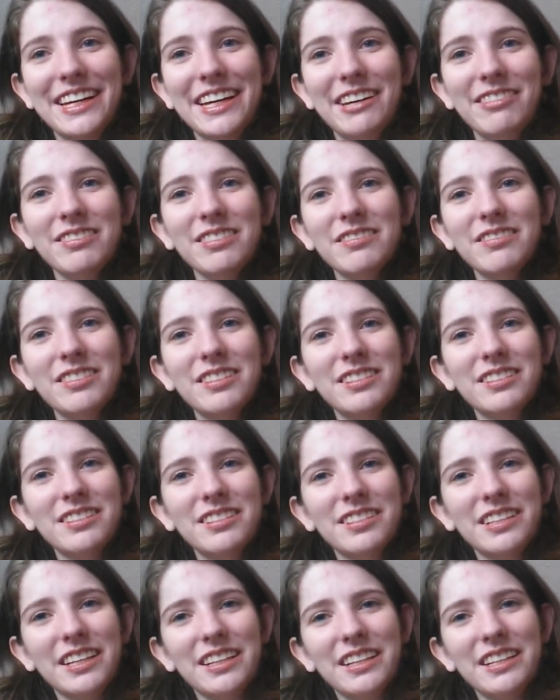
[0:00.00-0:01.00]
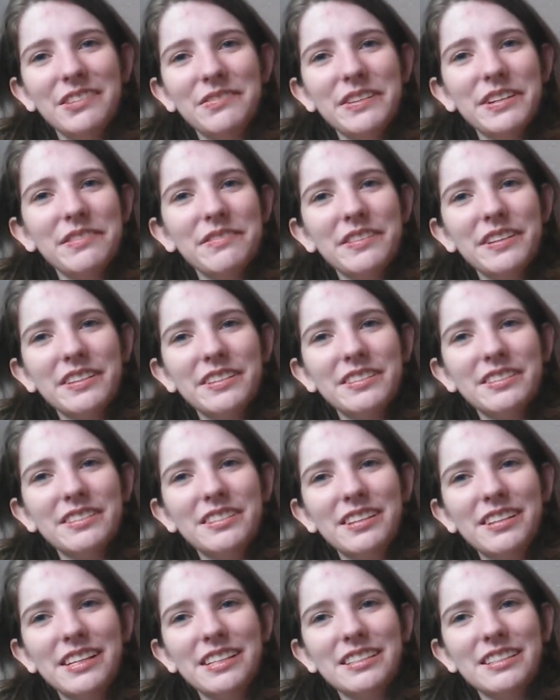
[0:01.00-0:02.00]
Even if this,
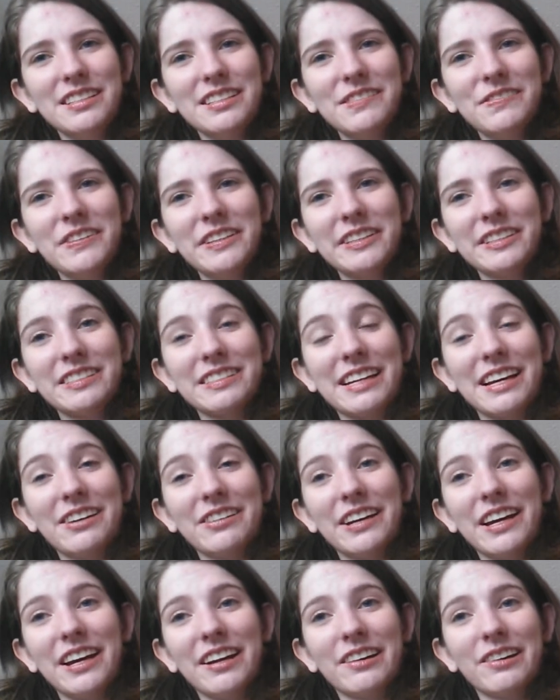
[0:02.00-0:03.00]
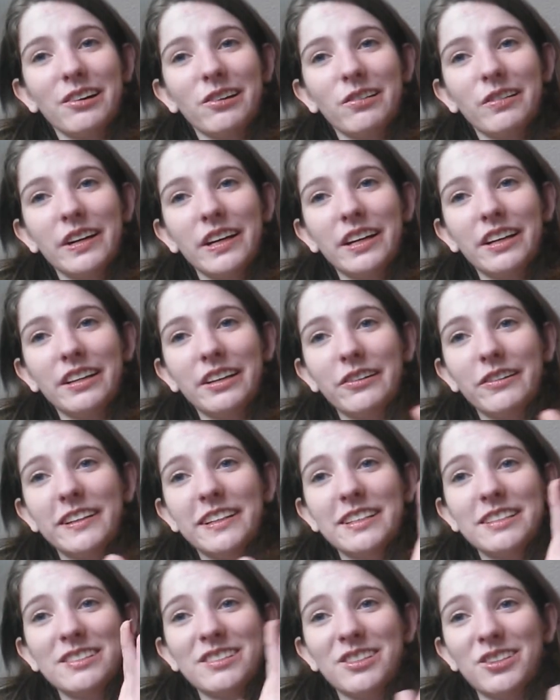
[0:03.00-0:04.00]
like, doesn't fit the sound category, there
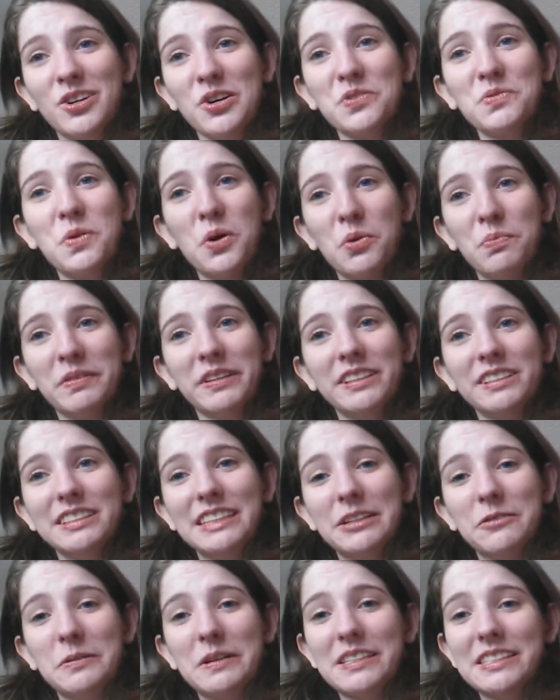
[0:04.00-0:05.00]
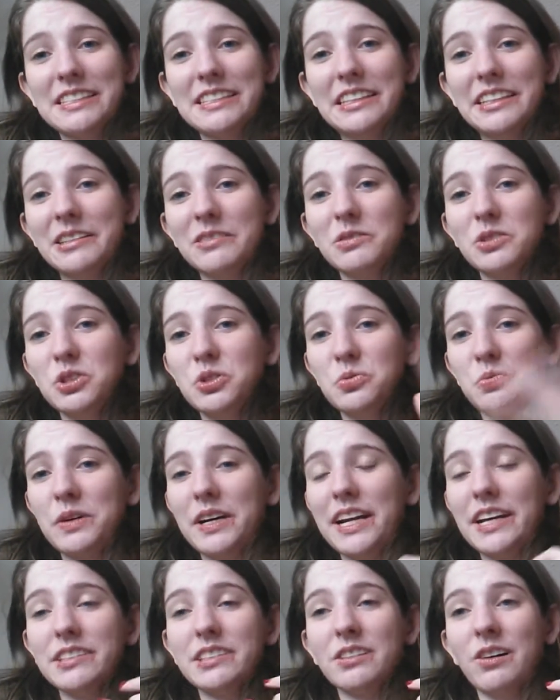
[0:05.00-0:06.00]
is no opening sequence to
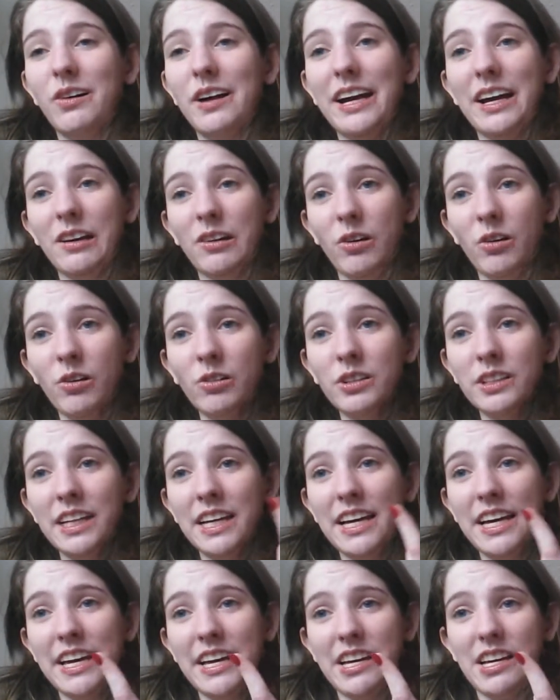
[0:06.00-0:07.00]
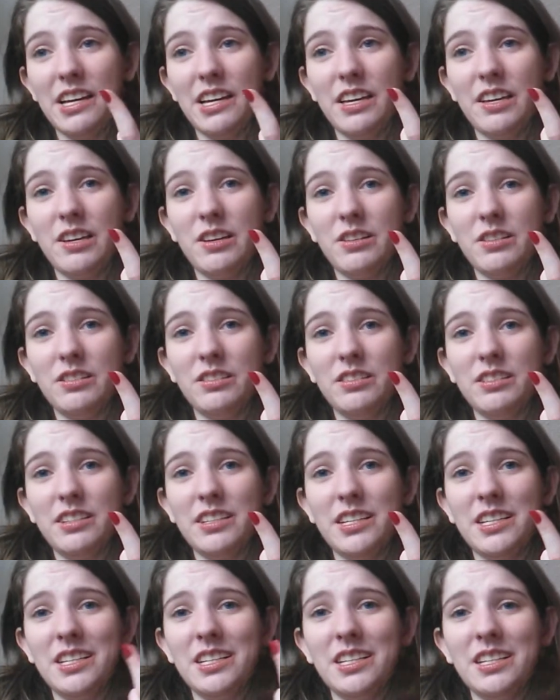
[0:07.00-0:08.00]
what I saw at all, and
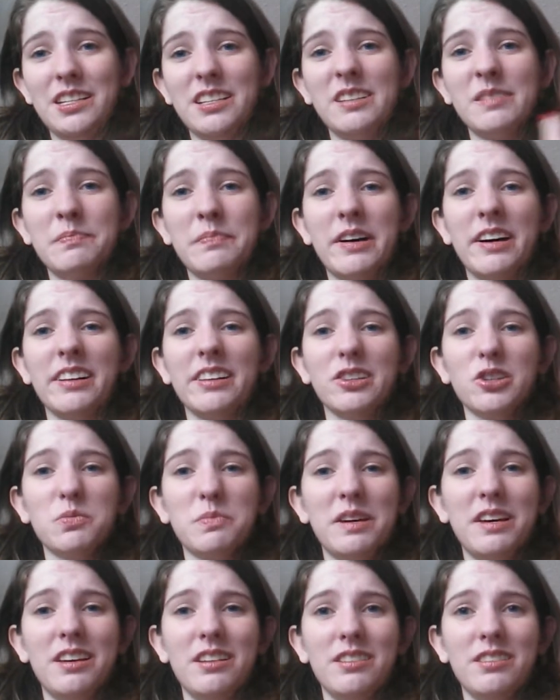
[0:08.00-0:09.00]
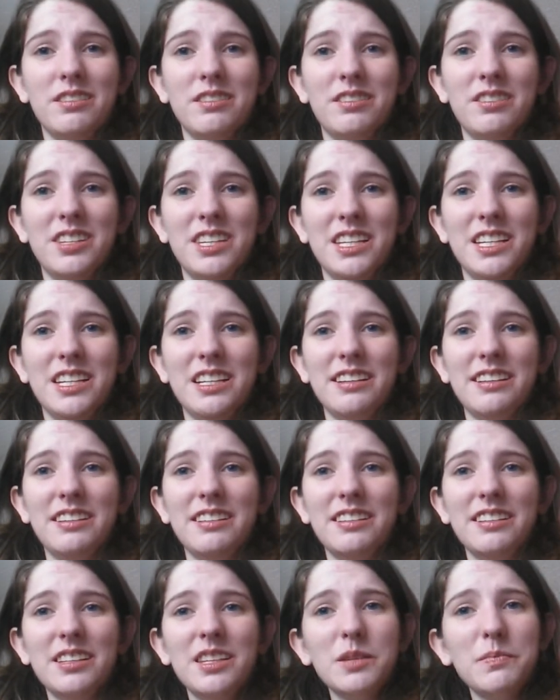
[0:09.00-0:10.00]
it bothers me.
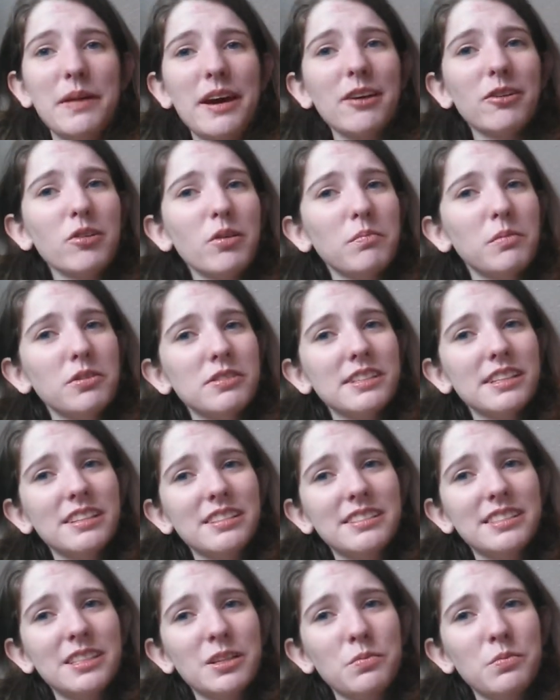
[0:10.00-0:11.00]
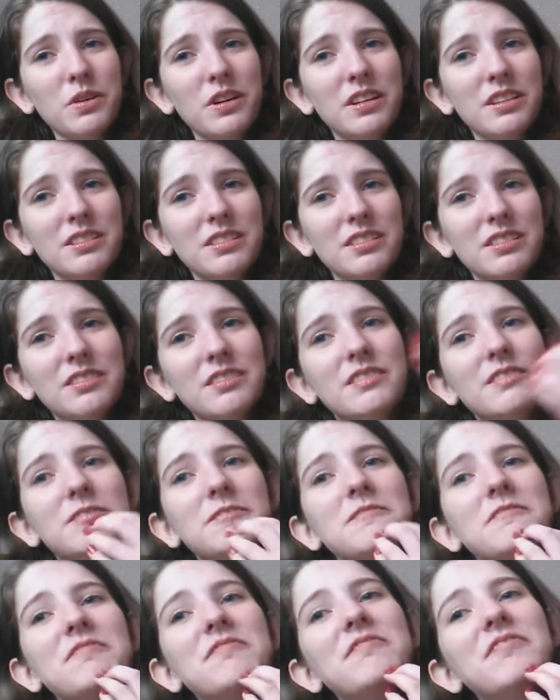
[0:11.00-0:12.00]
The background music is somewhat,
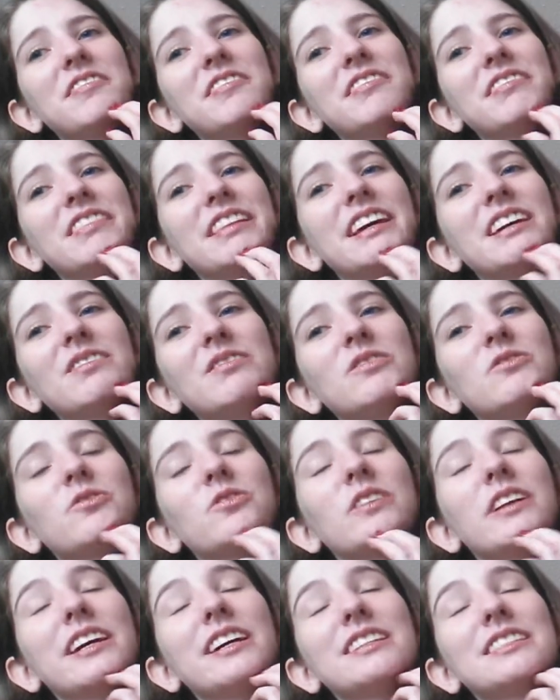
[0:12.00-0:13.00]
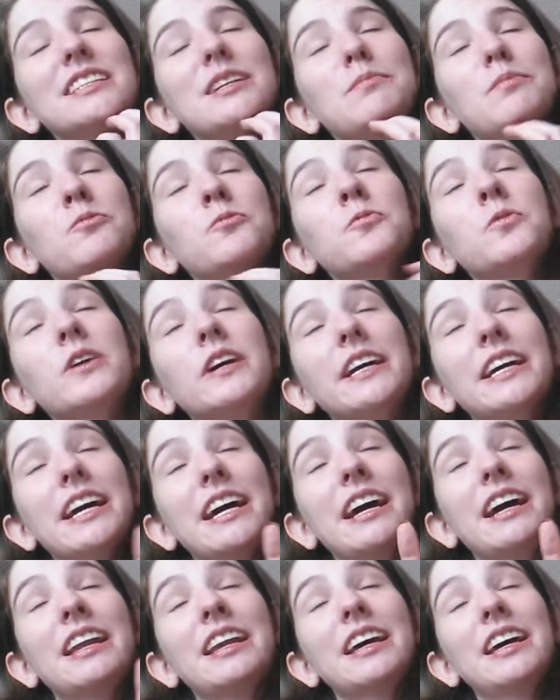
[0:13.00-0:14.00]
like I said before
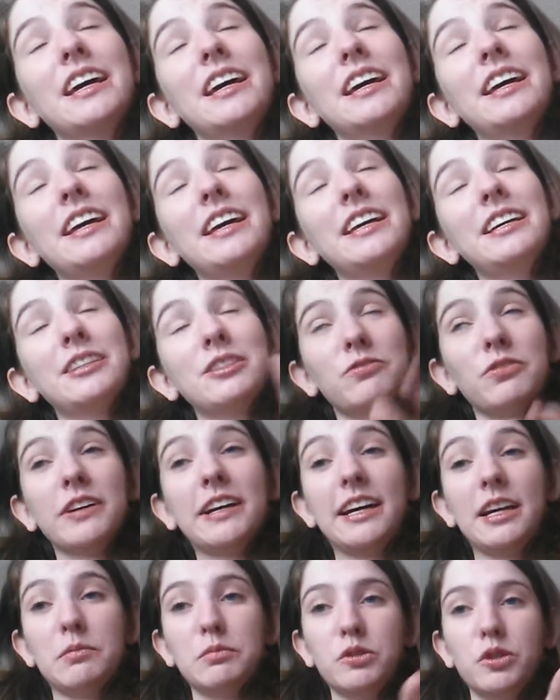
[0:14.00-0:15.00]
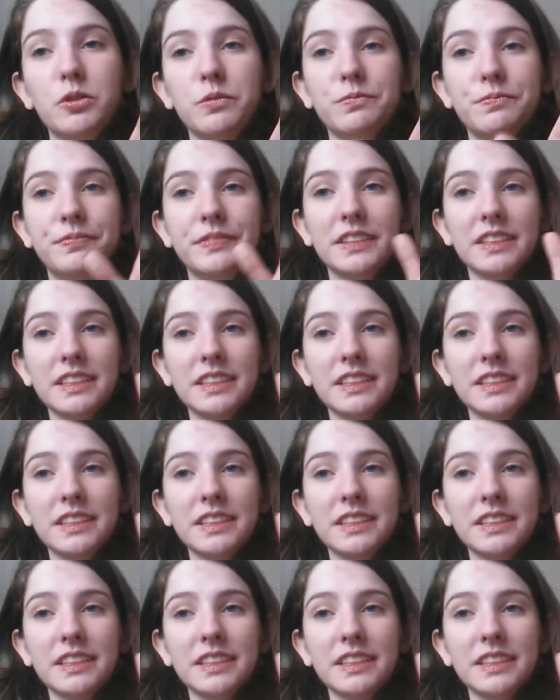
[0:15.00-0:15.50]
again, is forgettable.